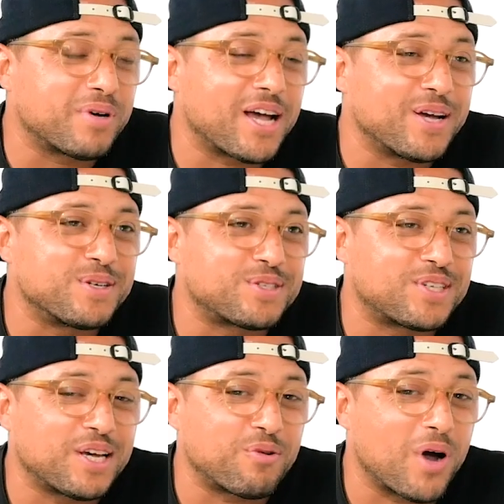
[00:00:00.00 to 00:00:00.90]
but I
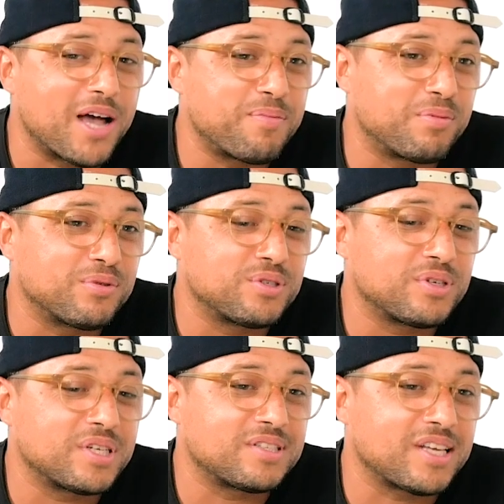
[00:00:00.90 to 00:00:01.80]
understand why people do
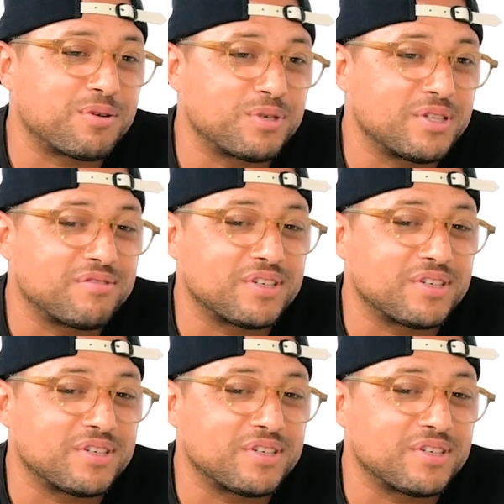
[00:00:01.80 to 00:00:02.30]
it. It's like we live